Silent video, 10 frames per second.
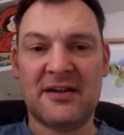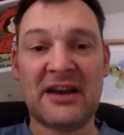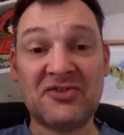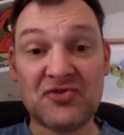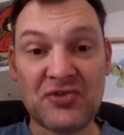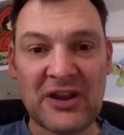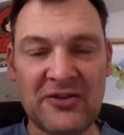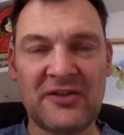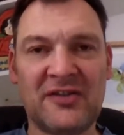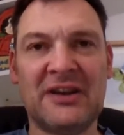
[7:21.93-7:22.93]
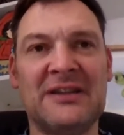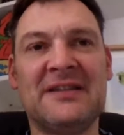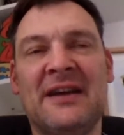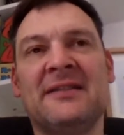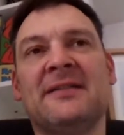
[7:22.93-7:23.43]

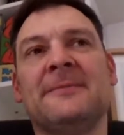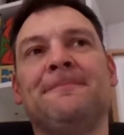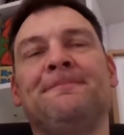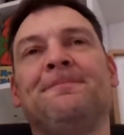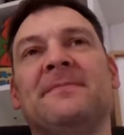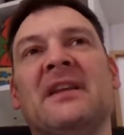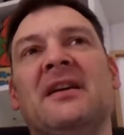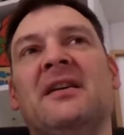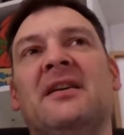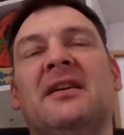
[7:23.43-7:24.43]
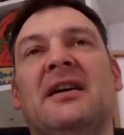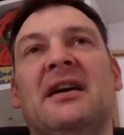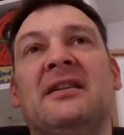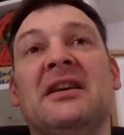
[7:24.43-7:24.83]
And